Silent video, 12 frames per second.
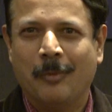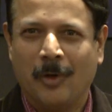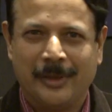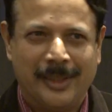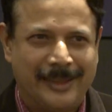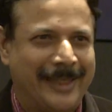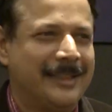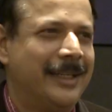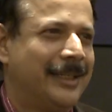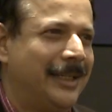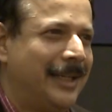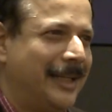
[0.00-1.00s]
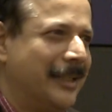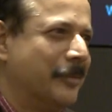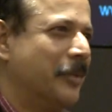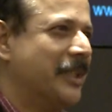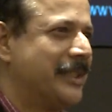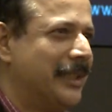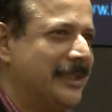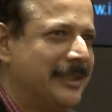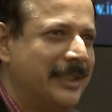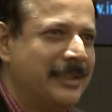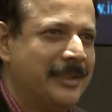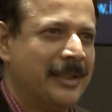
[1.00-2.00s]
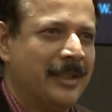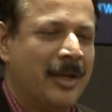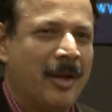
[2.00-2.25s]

both the technical and the personal sense,